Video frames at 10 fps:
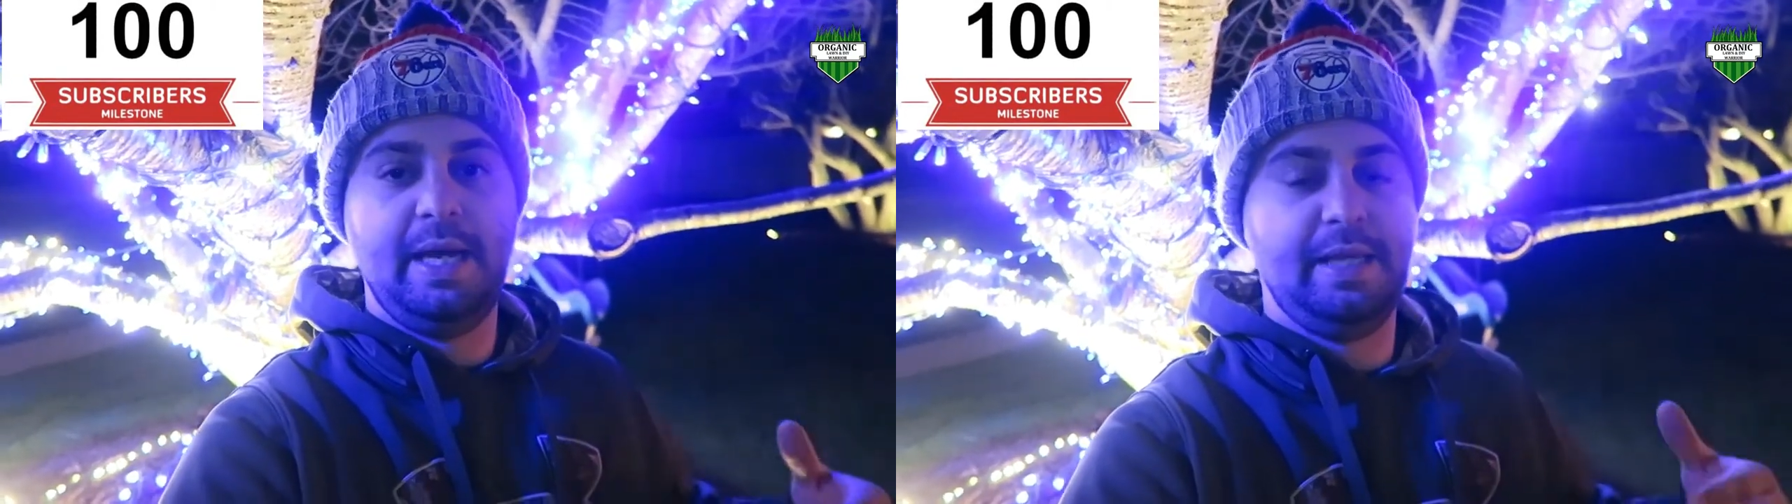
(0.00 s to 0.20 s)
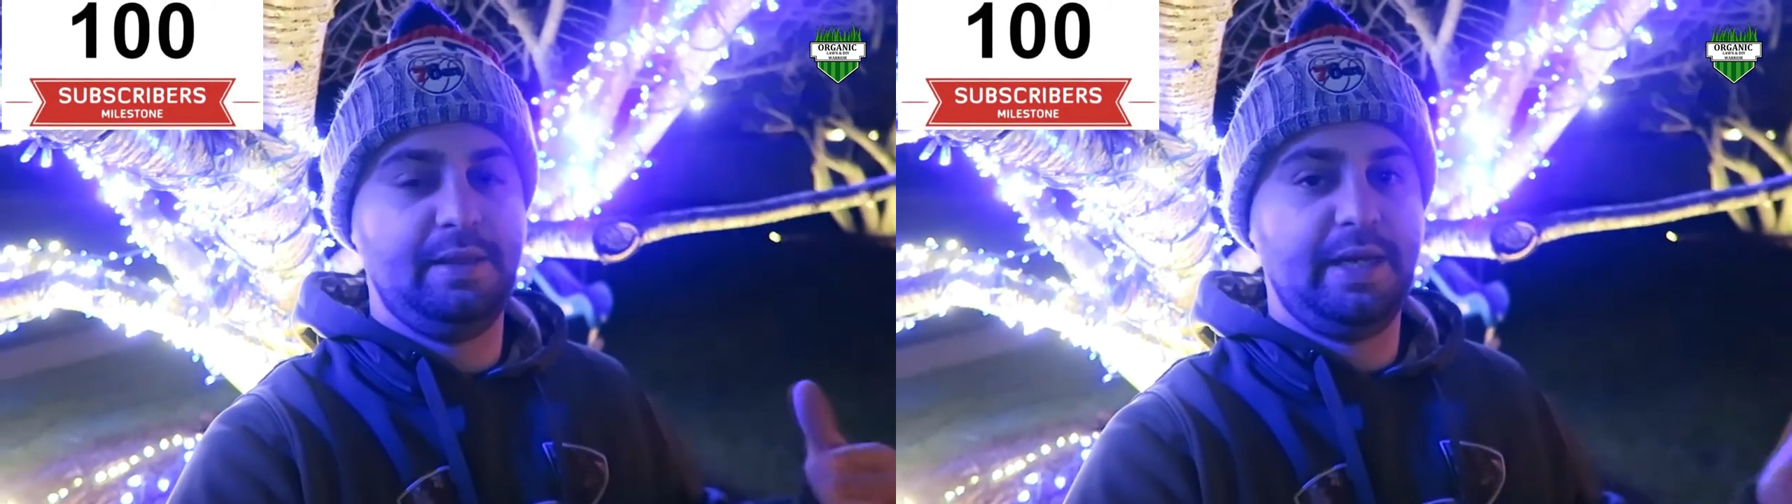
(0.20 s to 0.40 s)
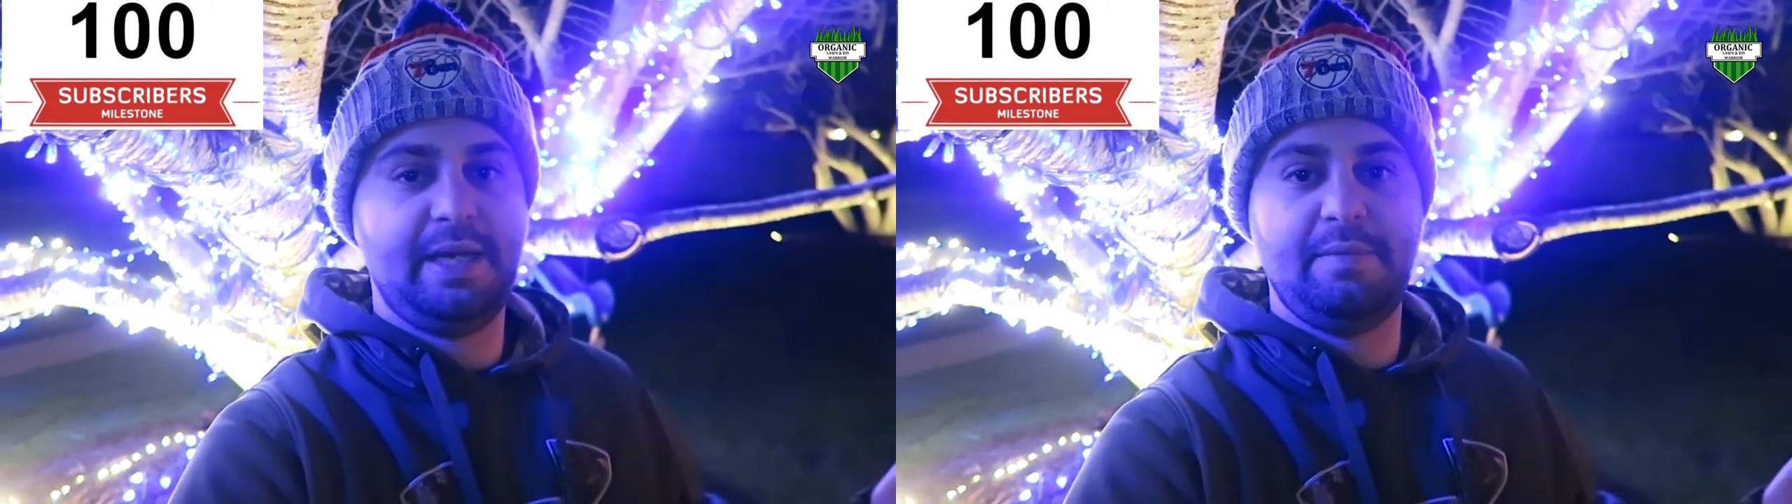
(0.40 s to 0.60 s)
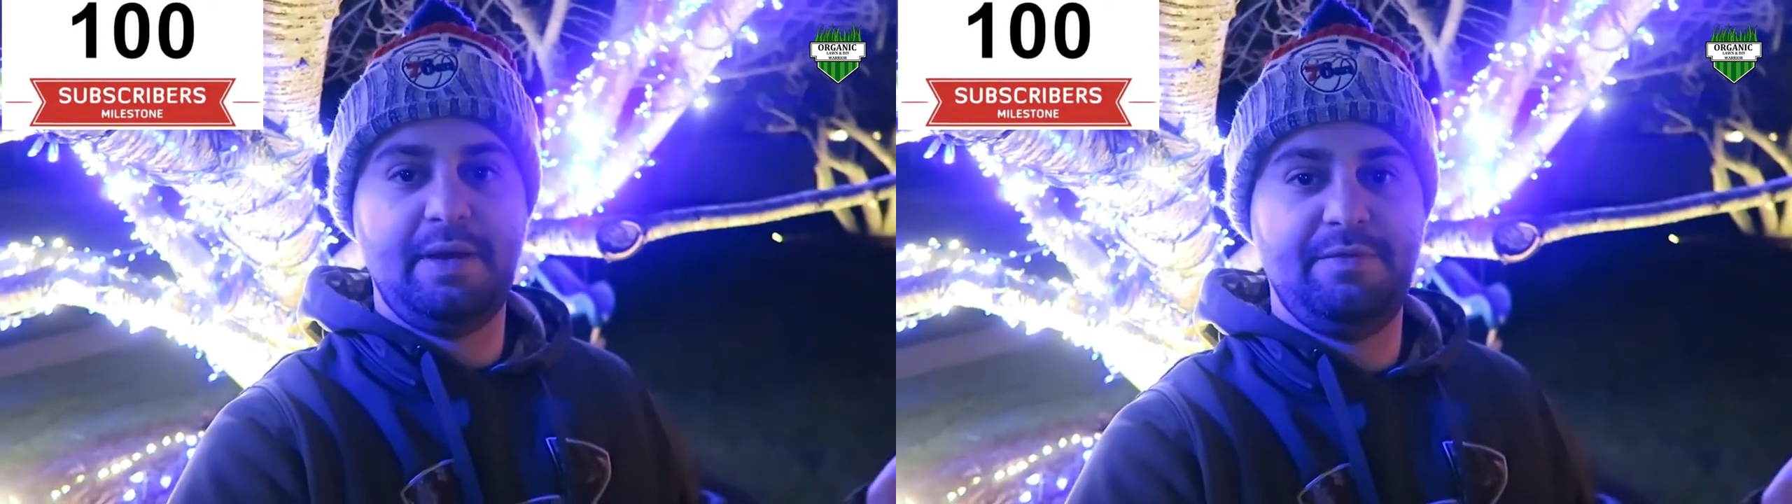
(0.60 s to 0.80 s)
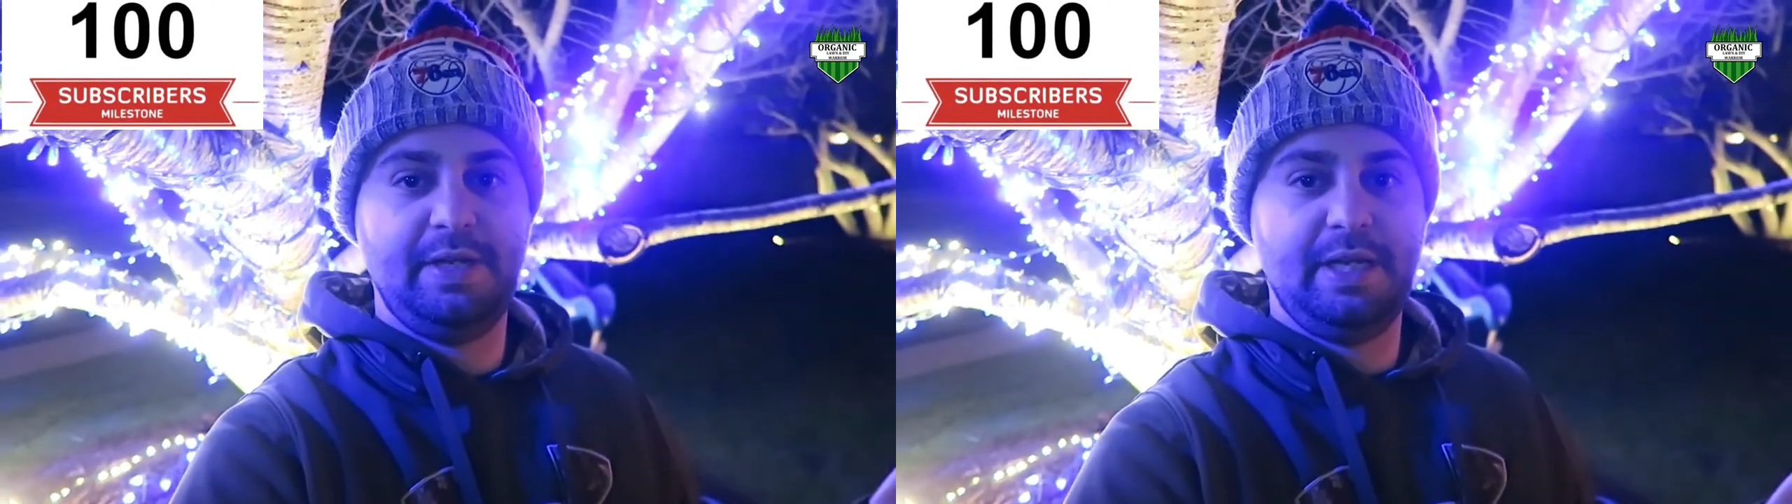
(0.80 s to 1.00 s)
and liking
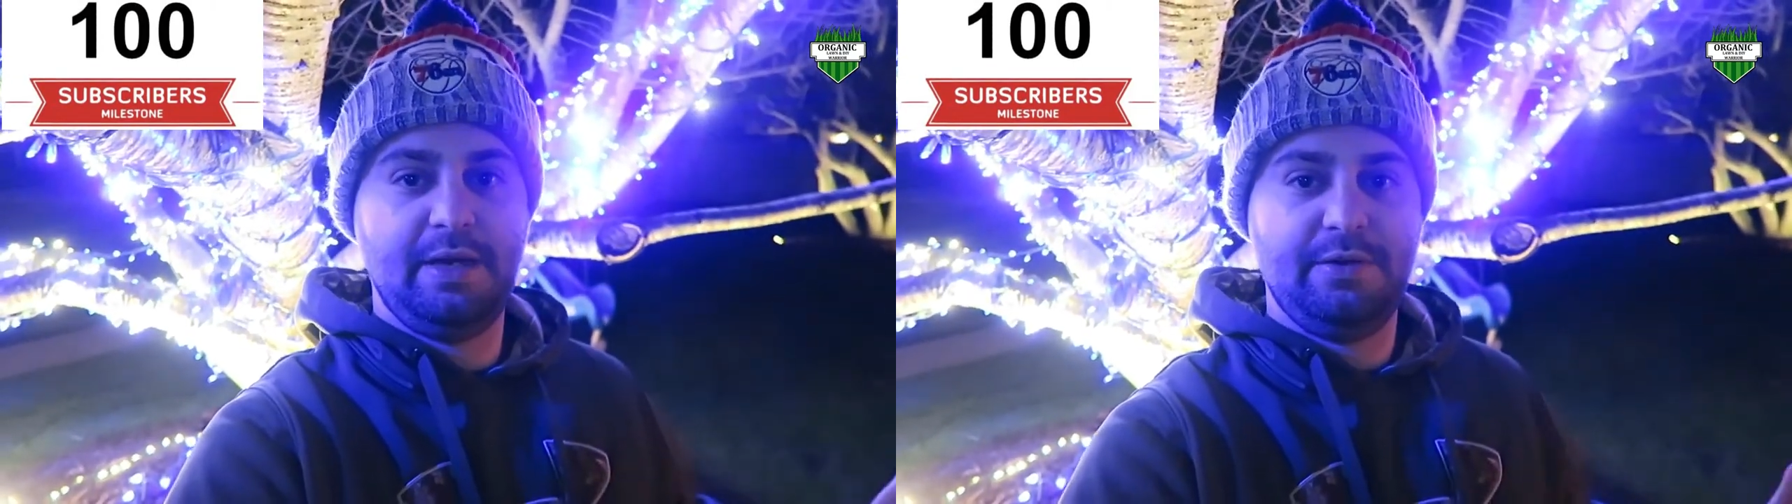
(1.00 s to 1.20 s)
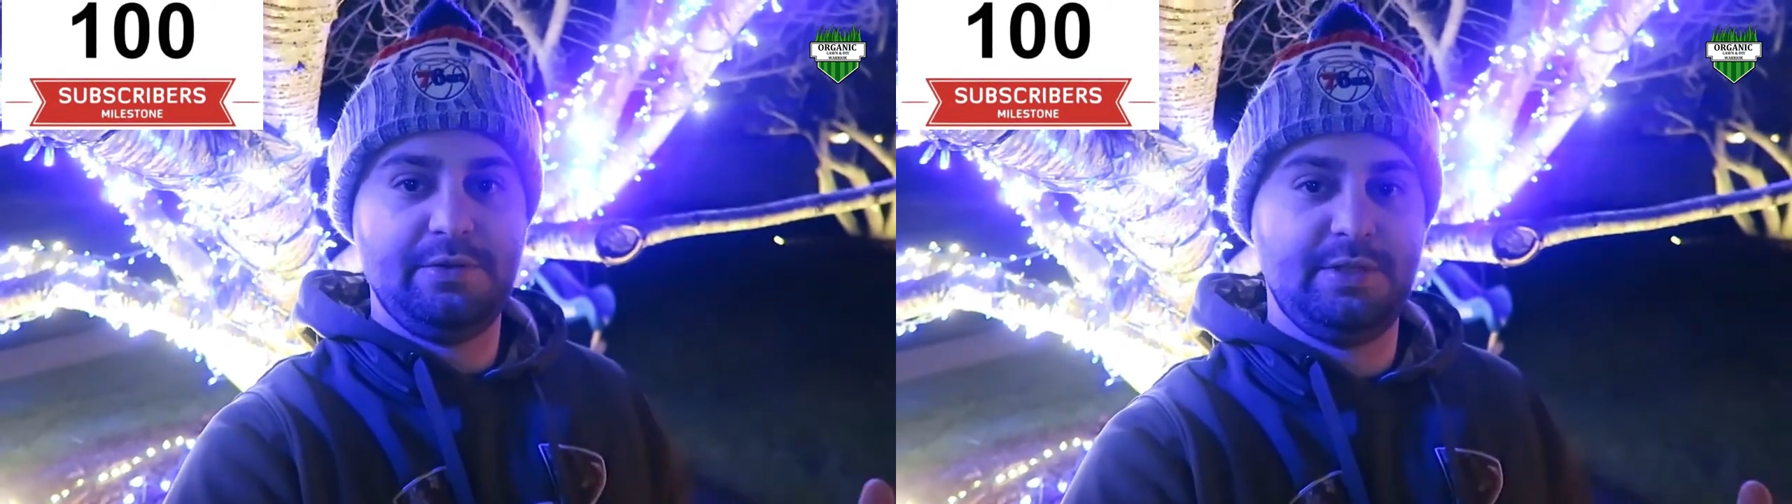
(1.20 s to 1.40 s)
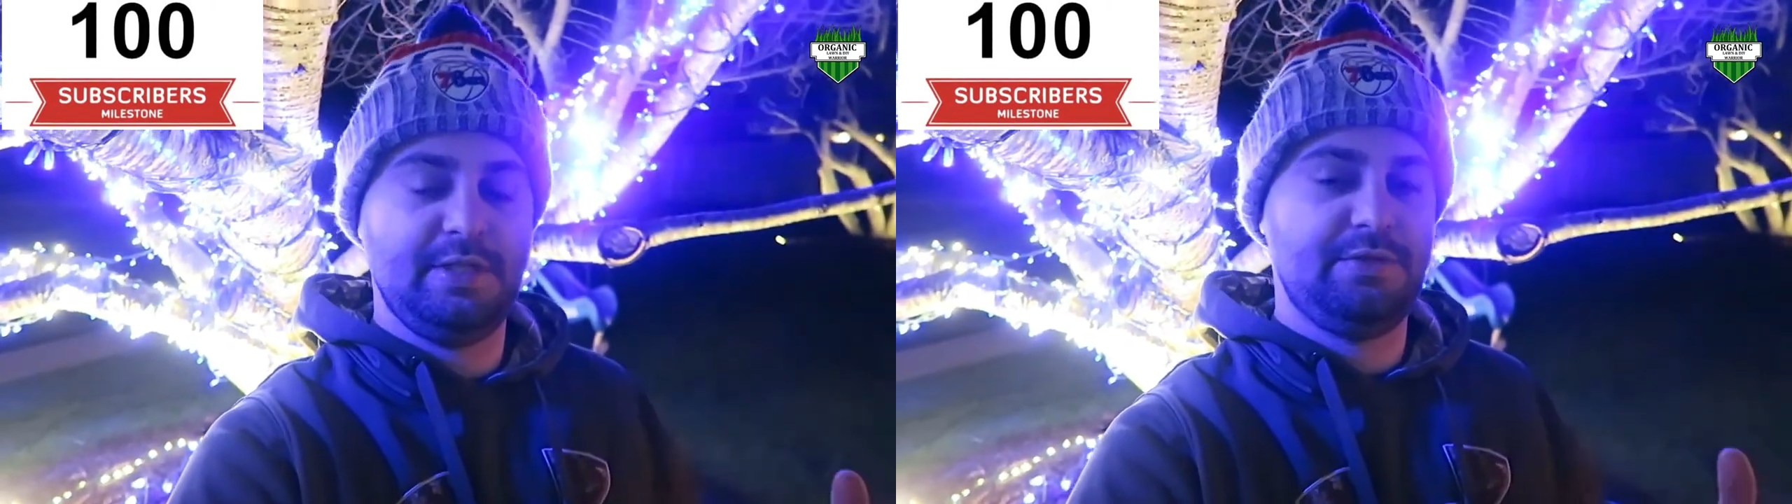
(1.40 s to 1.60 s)
my videos.